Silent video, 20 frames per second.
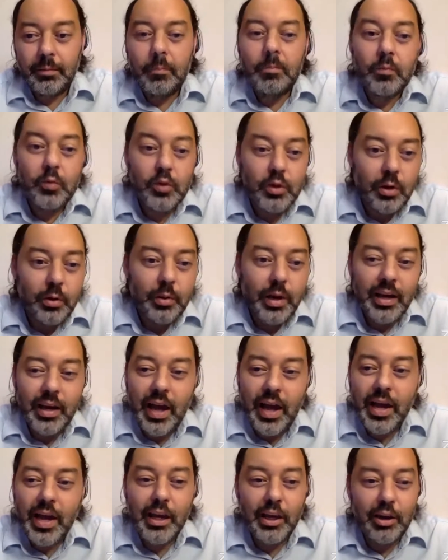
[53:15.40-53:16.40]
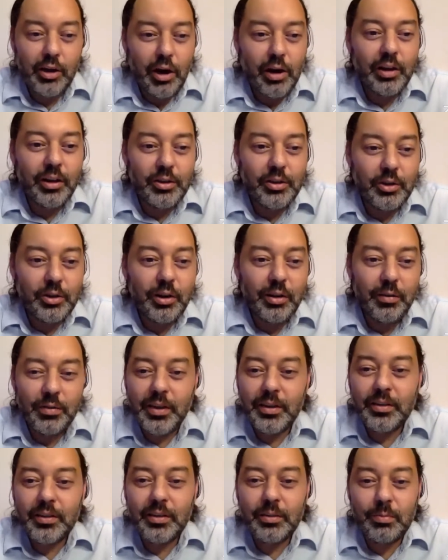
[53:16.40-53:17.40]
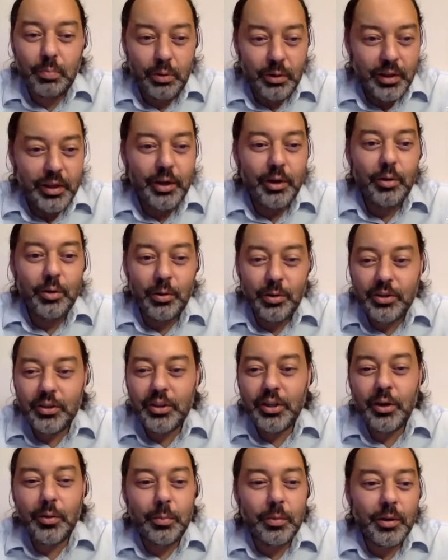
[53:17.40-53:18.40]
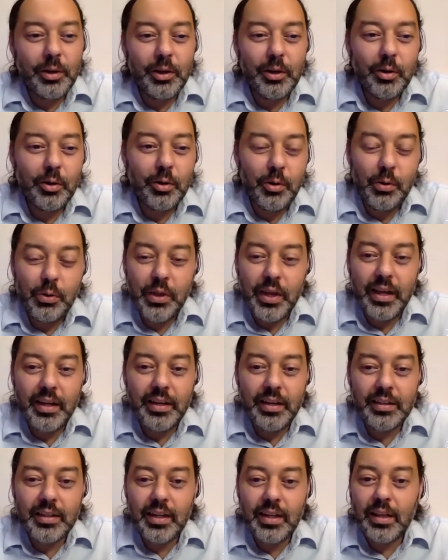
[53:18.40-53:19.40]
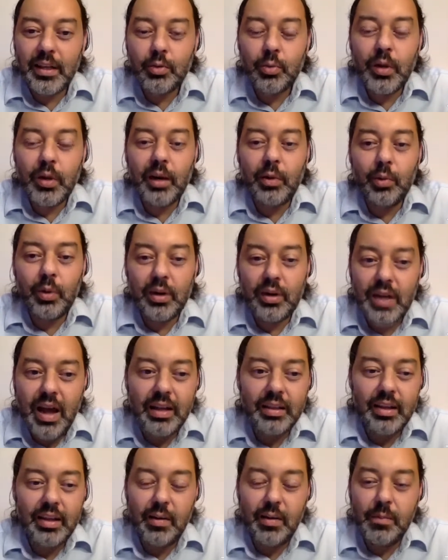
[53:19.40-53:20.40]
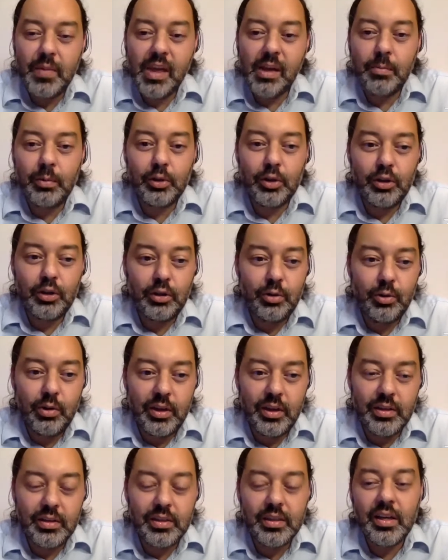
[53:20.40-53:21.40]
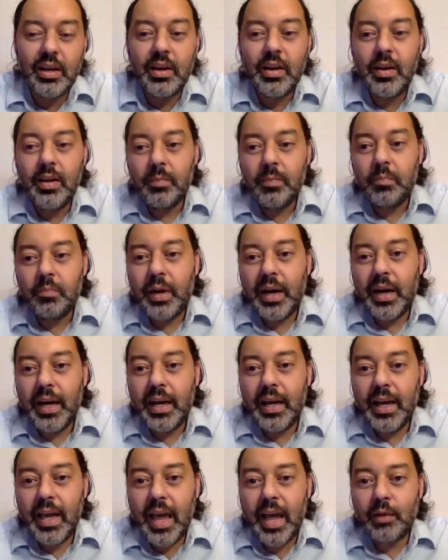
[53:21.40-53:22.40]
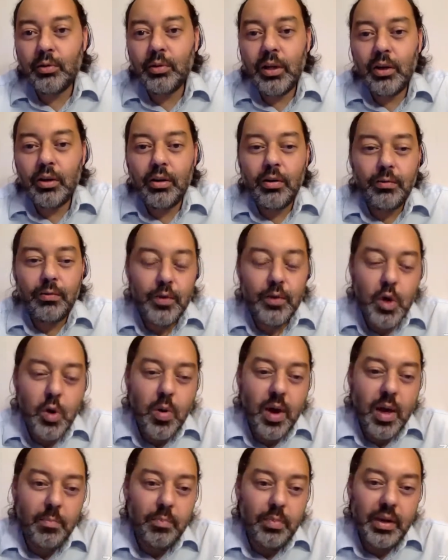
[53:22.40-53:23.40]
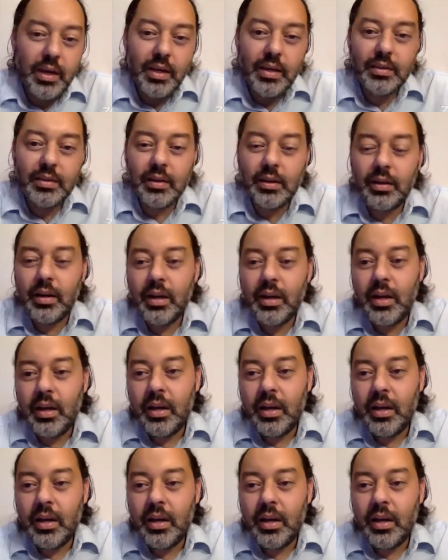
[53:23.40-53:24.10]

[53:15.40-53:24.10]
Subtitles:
So I acknowledge all of these political and geopolitical things, and that's why we're not going to be able to do this by counting on a few MPs and